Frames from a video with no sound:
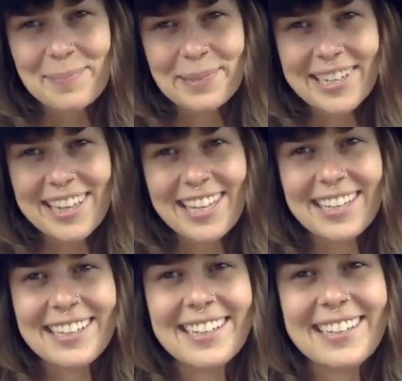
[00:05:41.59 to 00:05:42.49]
Breathe
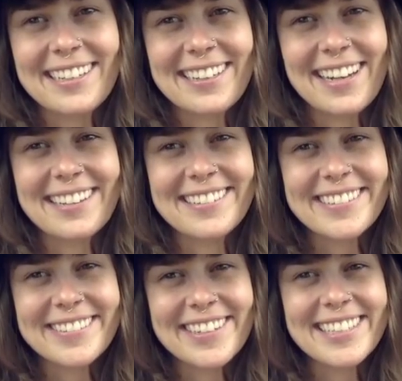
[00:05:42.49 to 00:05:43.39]
in and
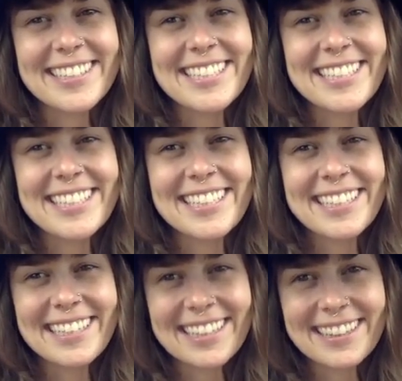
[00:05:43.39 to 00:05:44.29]
trust
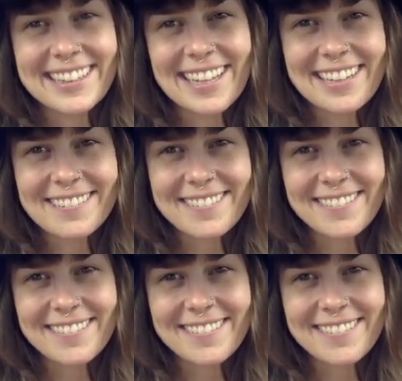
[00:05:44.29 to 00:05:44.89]
life.